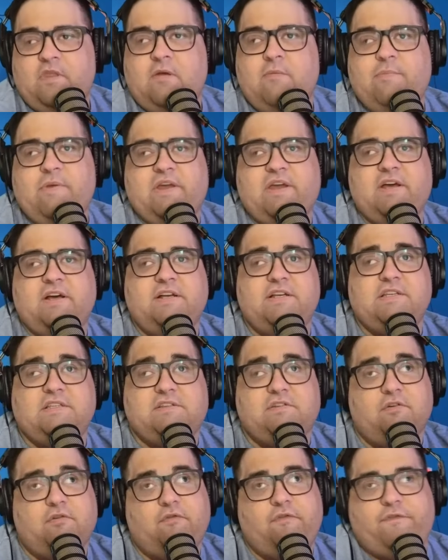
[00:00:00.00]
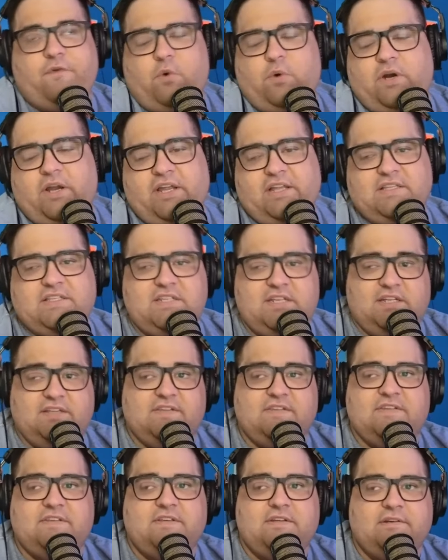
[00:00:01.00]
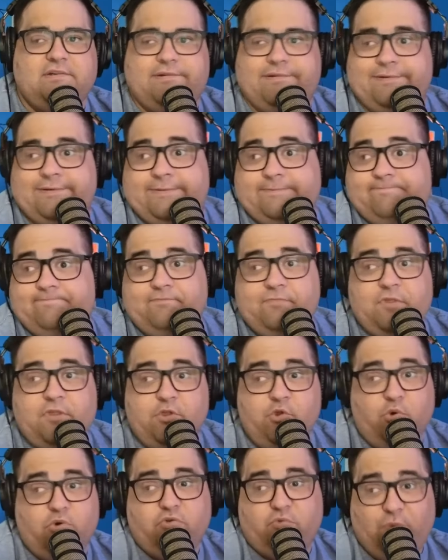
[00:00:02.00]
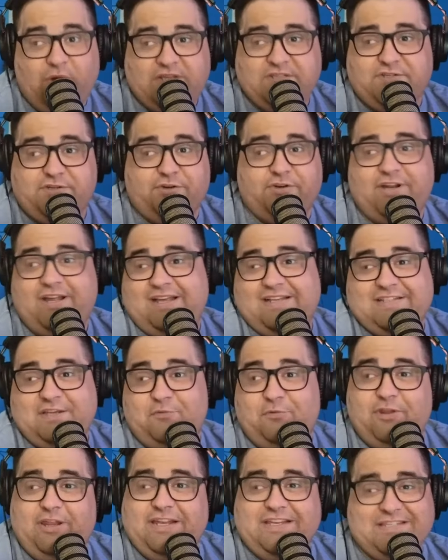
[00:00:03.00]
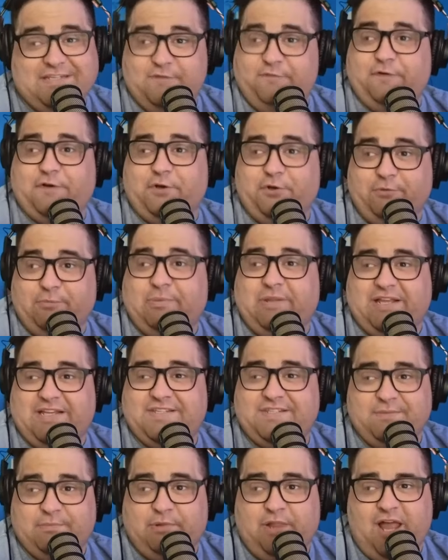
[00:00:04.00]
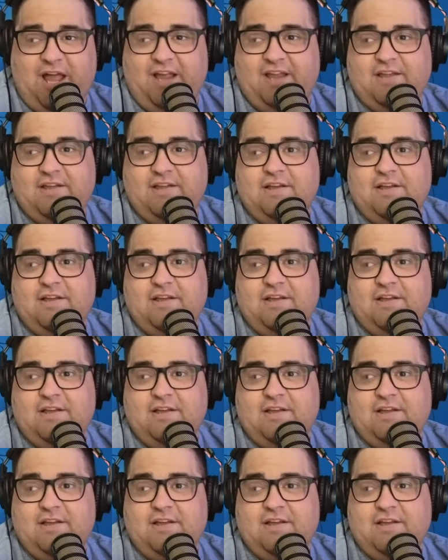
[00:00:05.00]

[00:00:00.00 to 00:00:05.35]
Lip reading: Because for instance, Northwestern is a really difficult place to play.